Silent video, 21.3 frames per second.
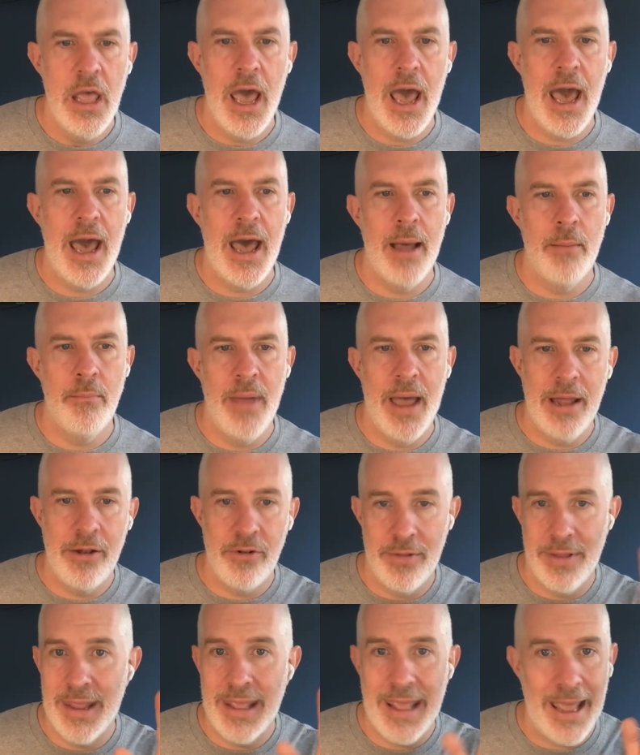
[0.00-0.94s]

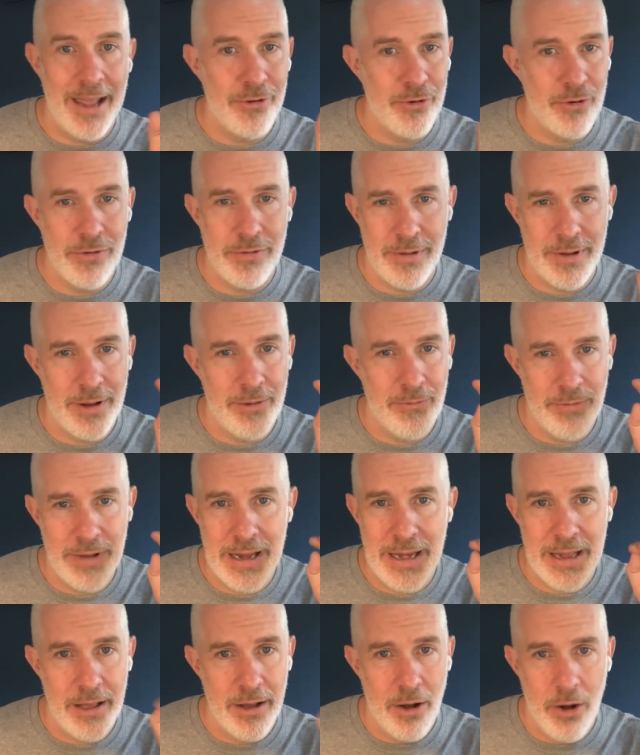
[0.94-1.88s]
And again, I
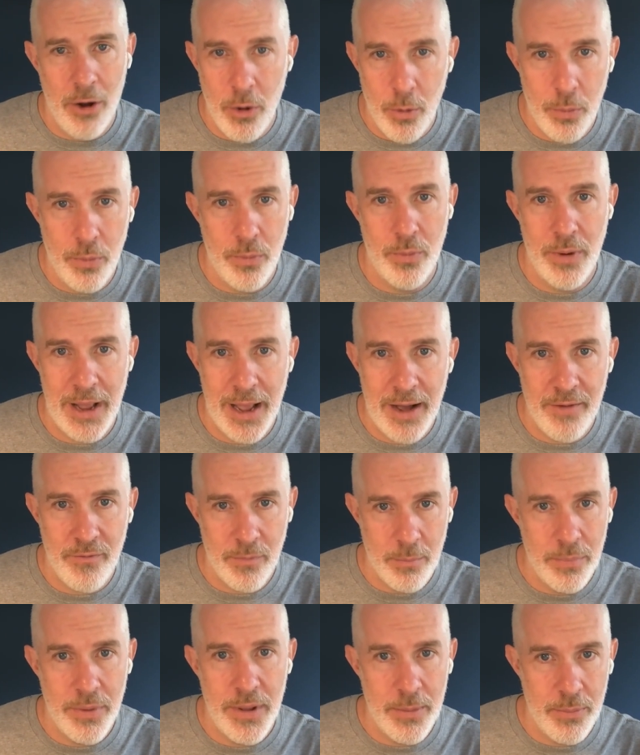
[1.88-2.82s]
really hope we
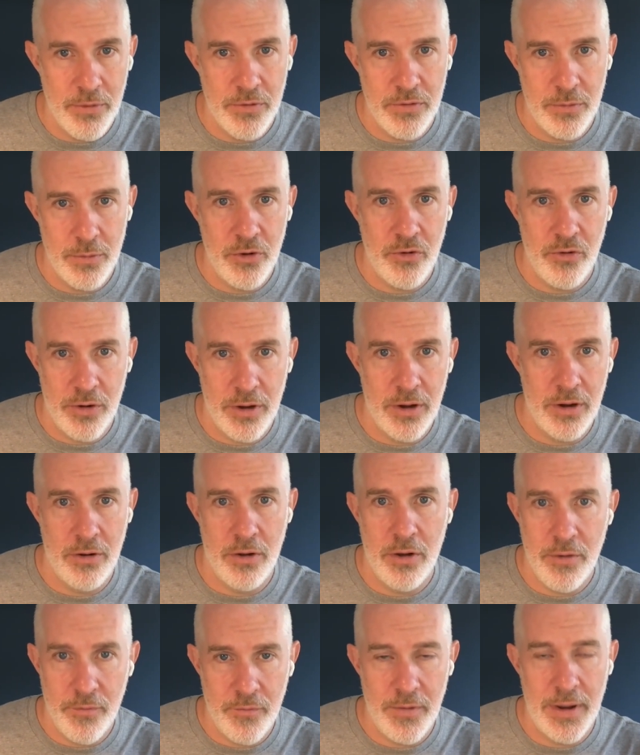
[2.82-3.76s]
haven't people switching it
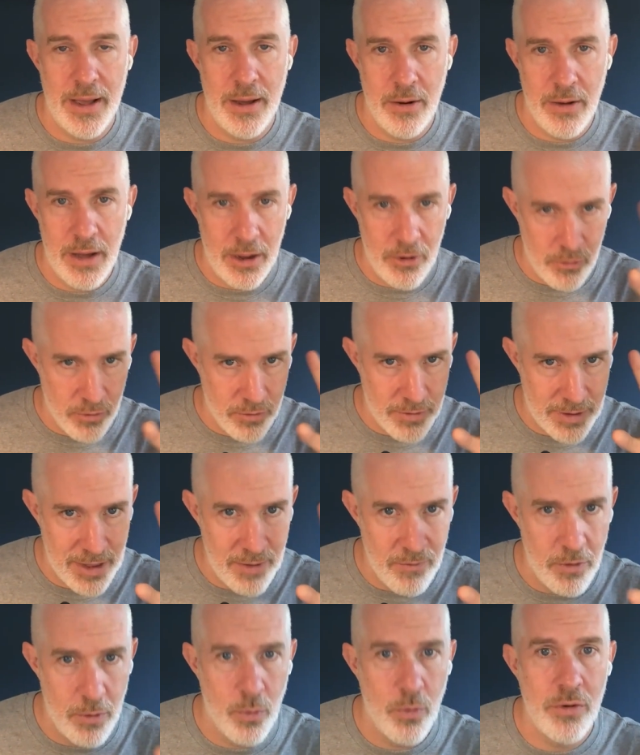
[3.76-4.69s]
off now. I'll just
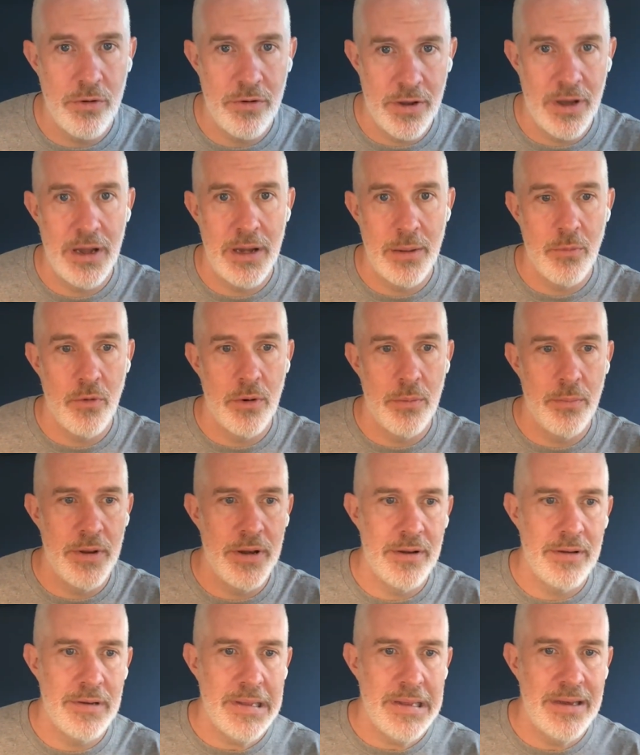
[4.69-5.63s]
give you one tiny more bit
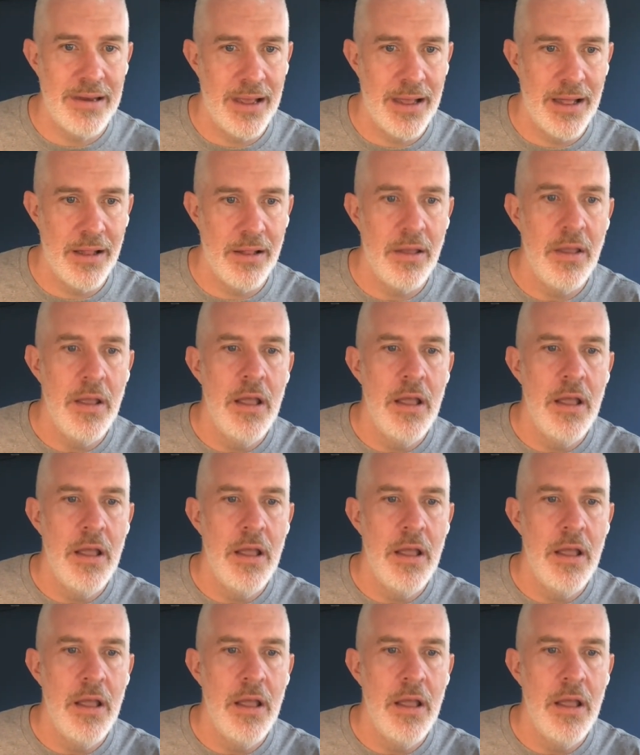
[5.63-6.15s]
of detail.